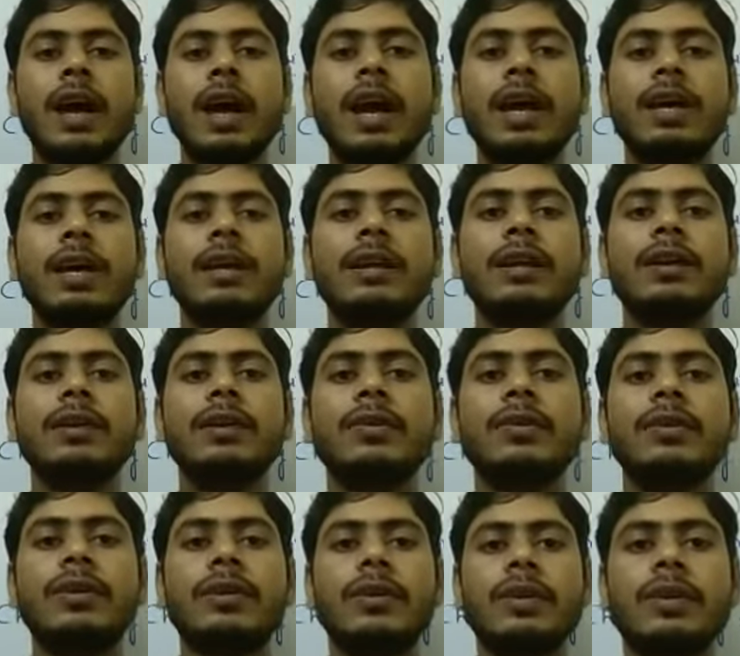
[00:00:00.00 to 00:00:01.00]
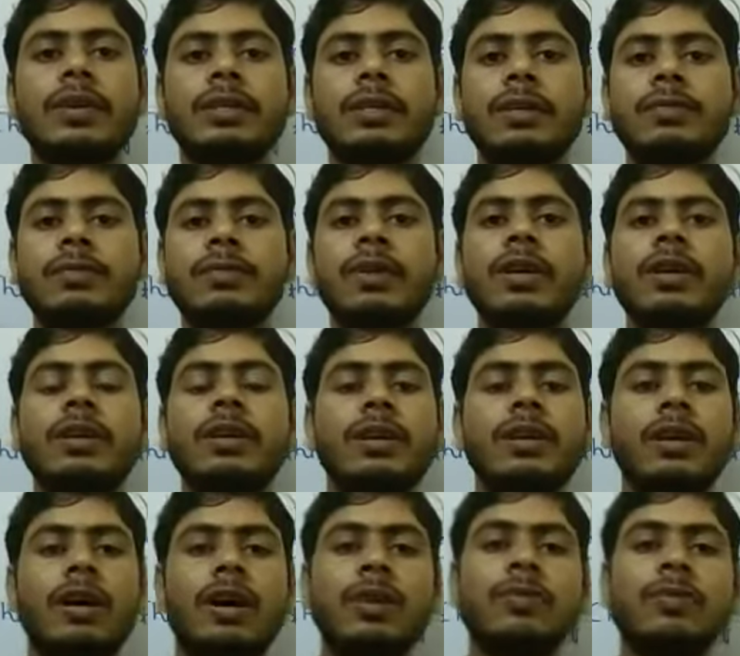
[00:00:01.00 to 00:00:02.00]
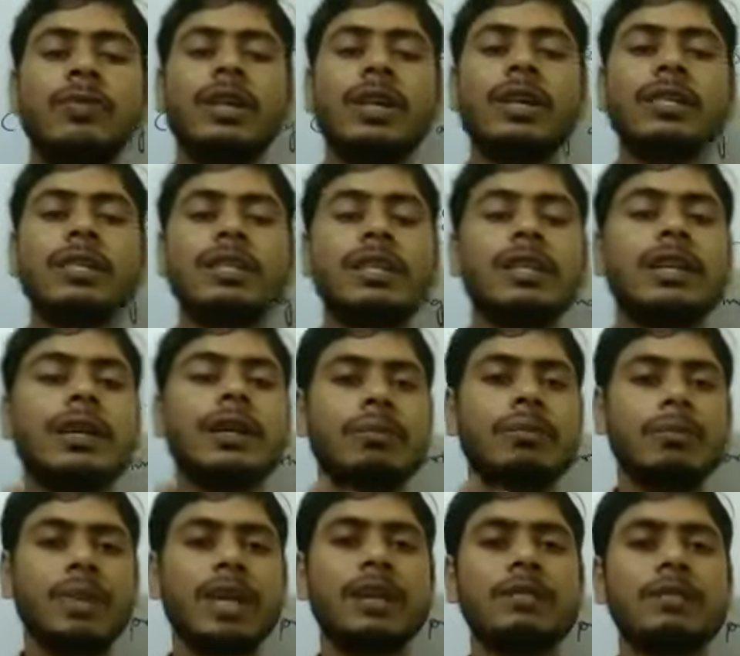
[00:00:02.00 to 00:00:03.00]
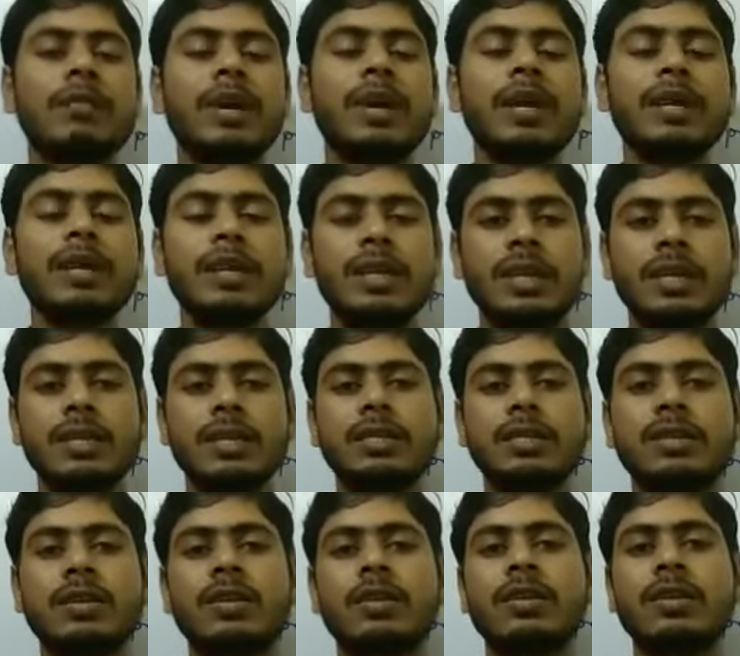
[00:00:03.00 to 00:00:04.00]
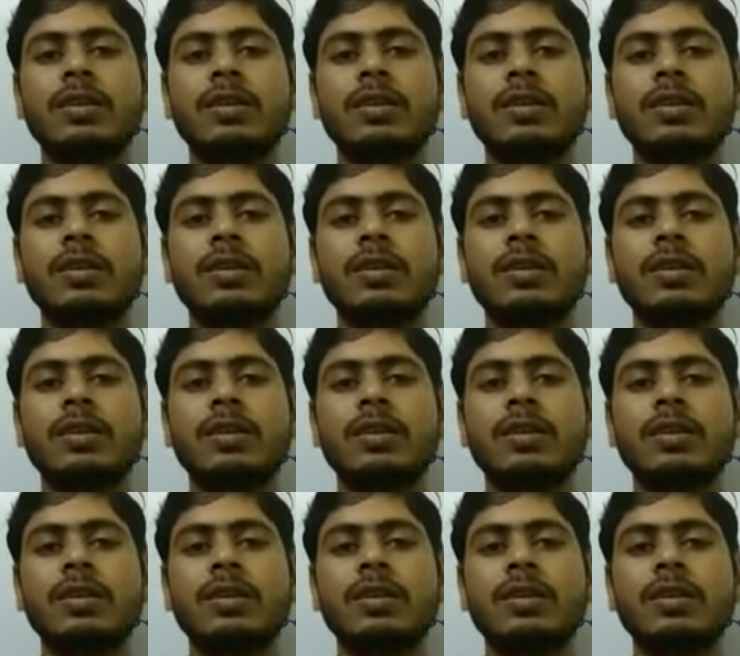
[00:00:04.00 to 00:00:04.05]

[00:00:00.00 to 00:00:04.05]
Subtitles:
and someone, or we can say the milkman, is